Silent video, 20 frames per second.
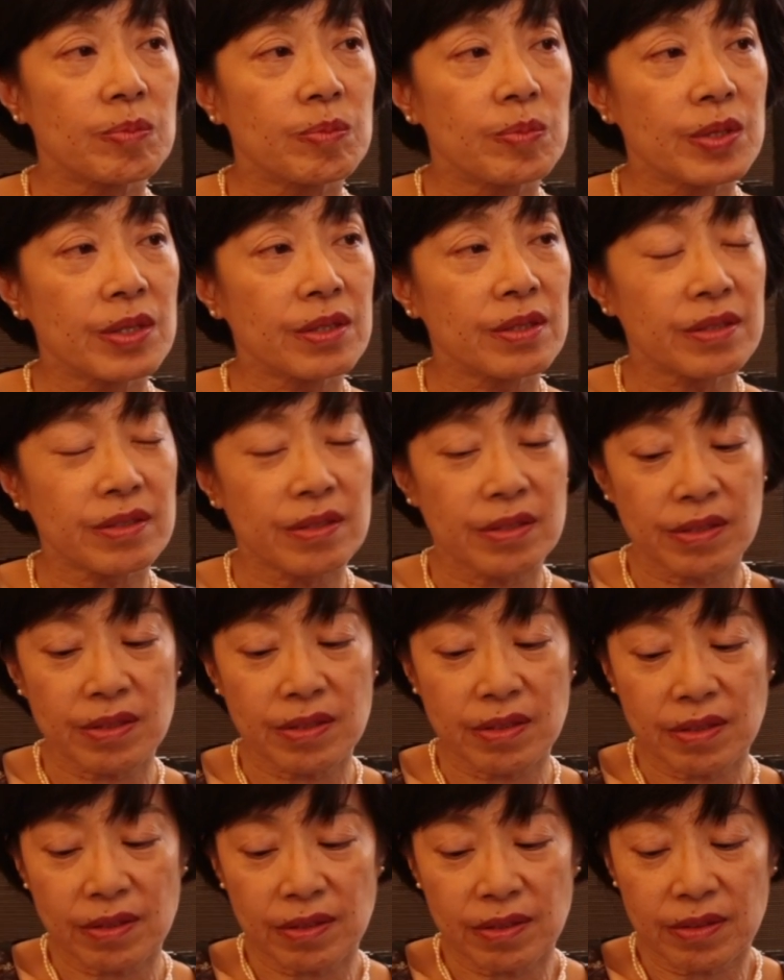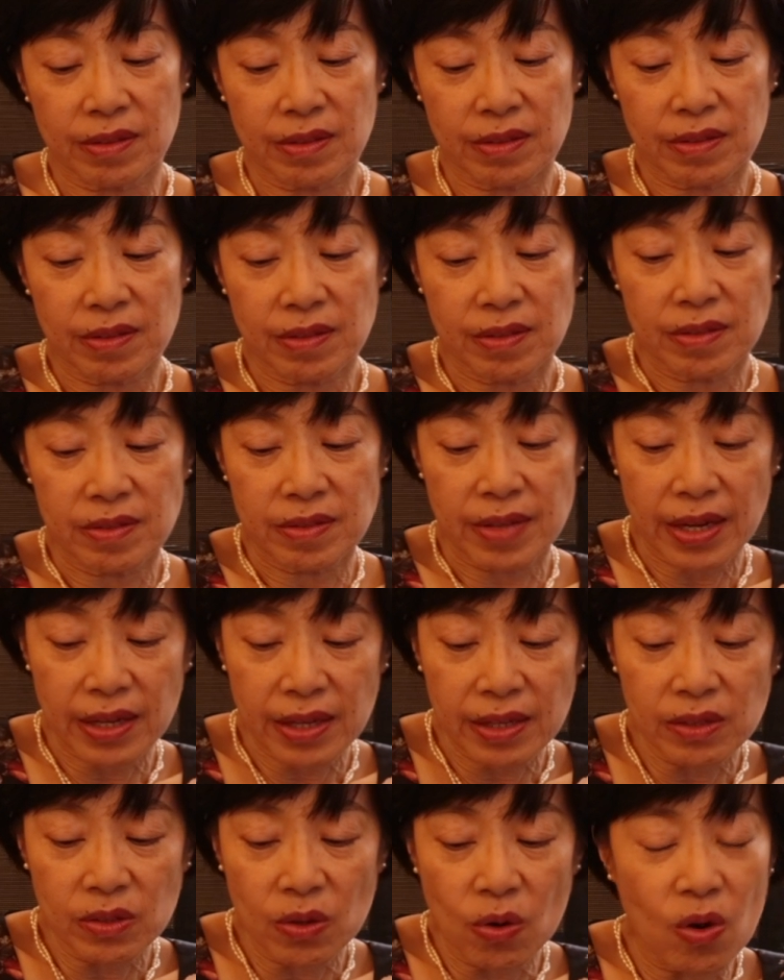The
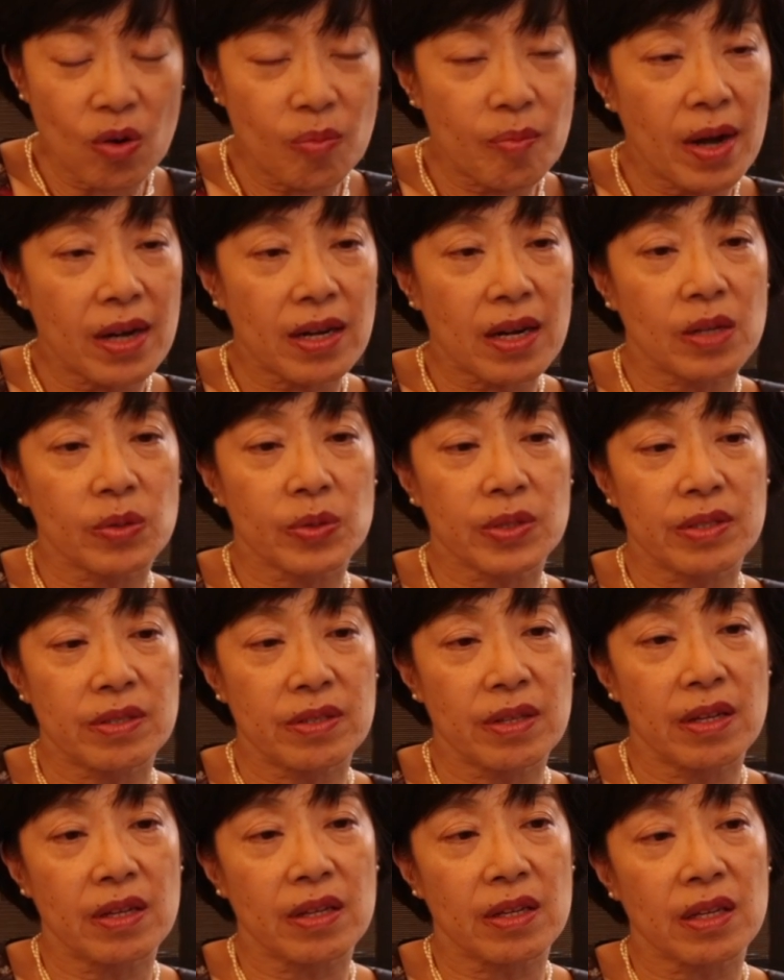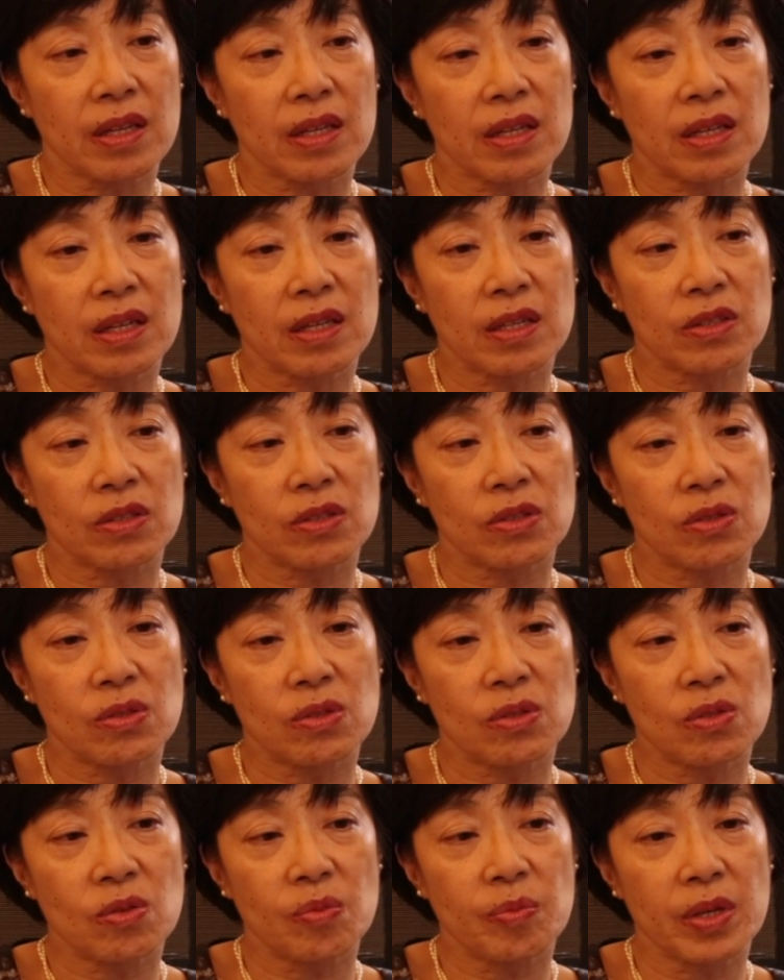second hallmark I would say
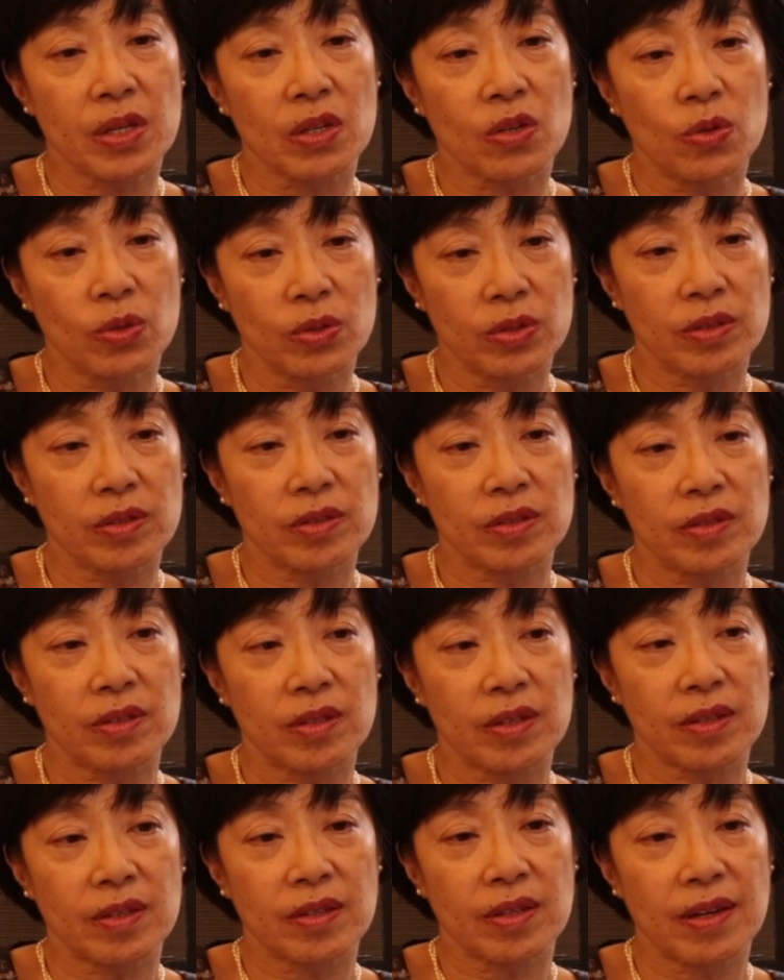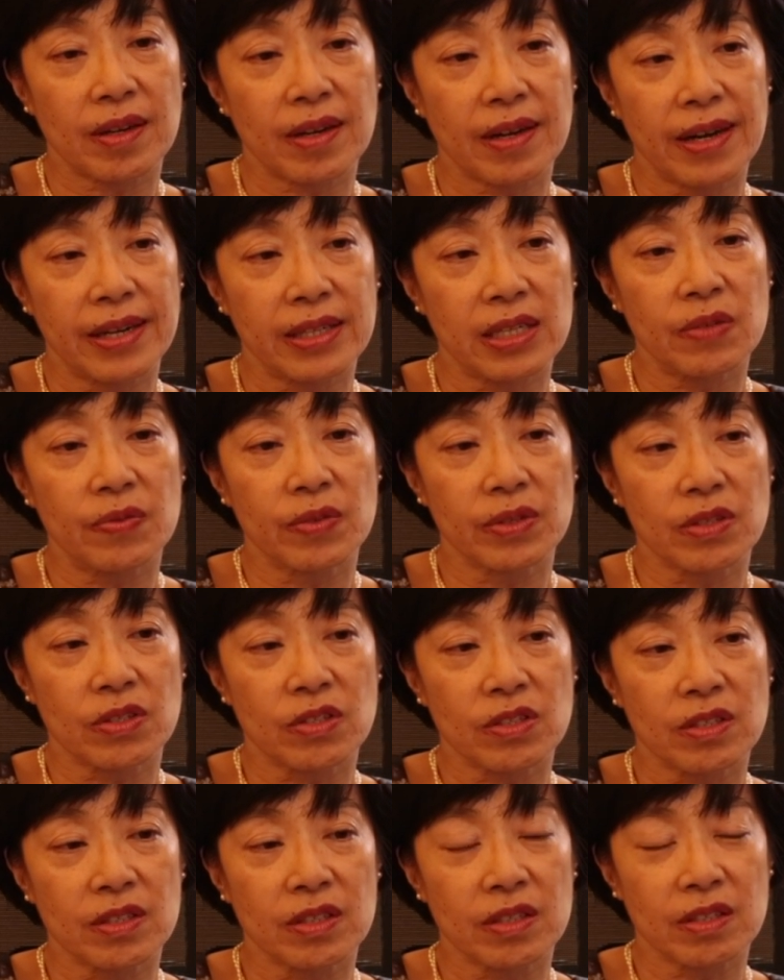to be a good ID
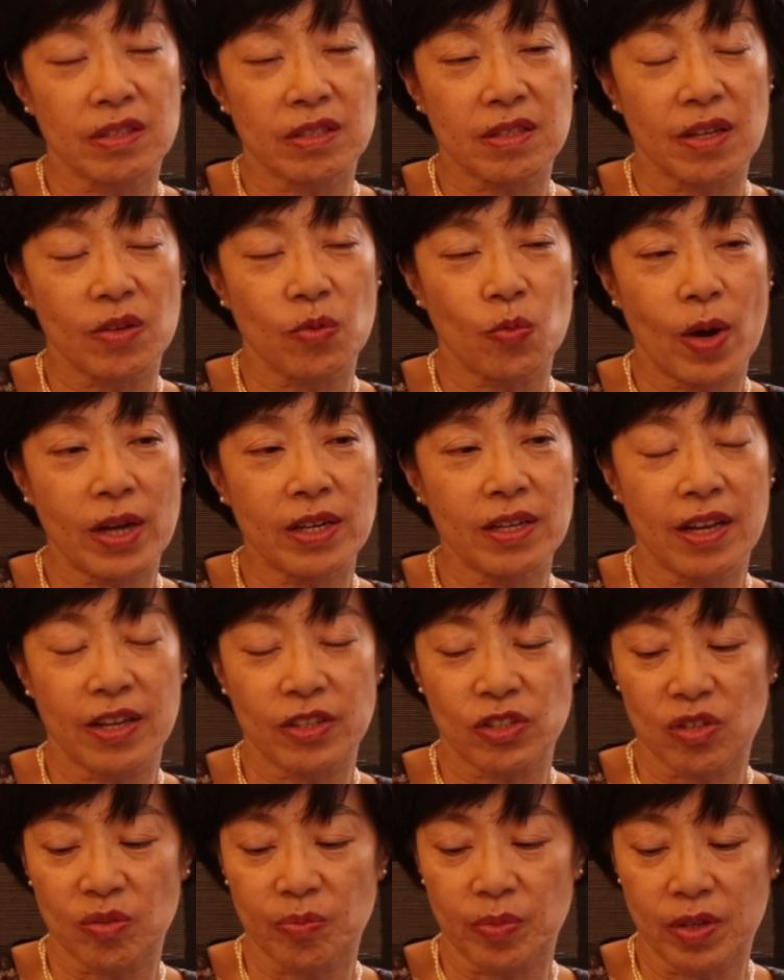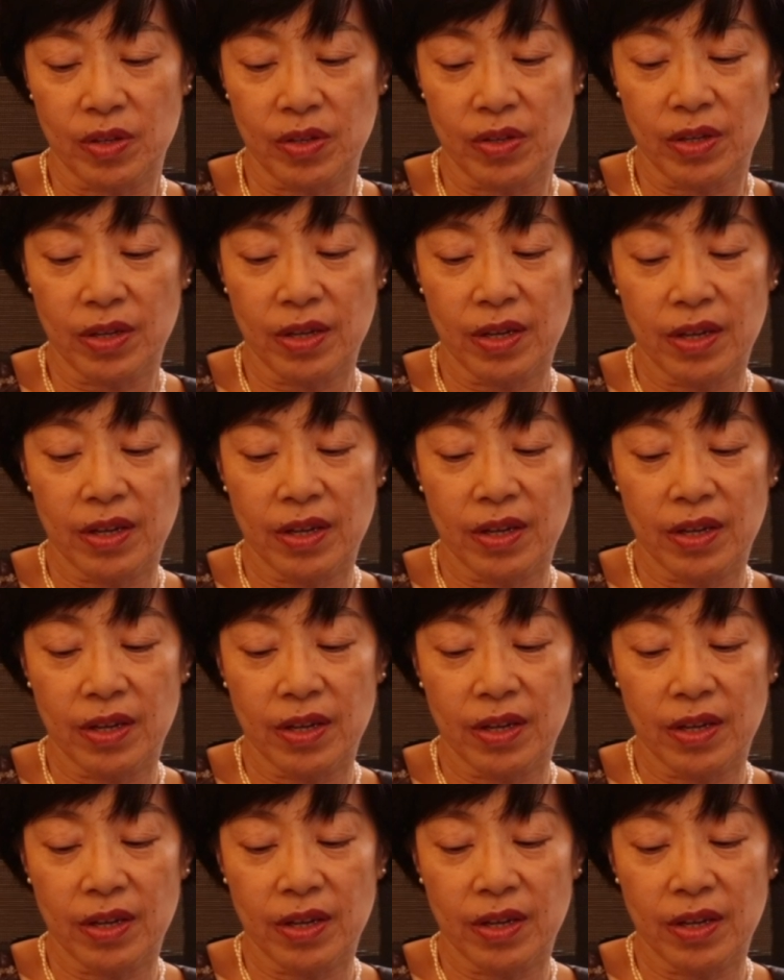physician is that one has to be